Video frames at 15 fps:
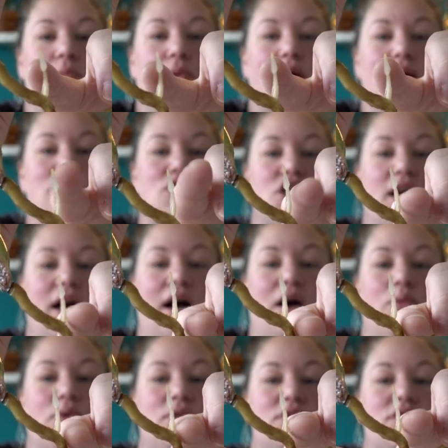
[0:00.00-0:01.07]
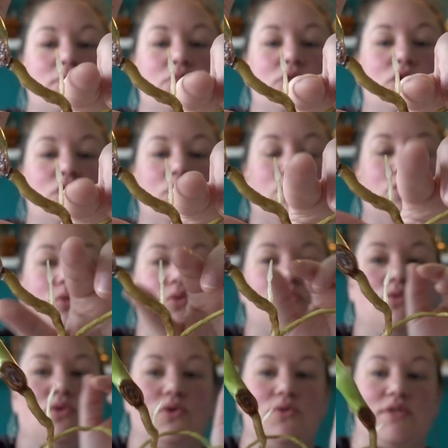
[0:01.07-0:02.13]
branching out with some new
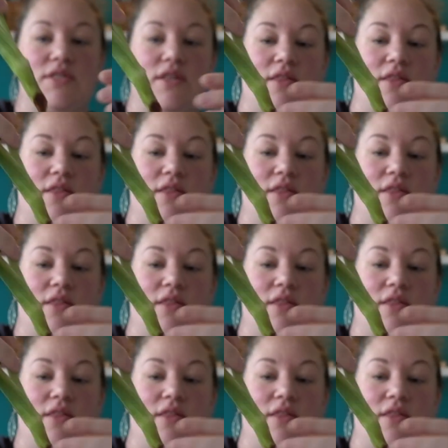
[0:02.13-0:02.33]
roots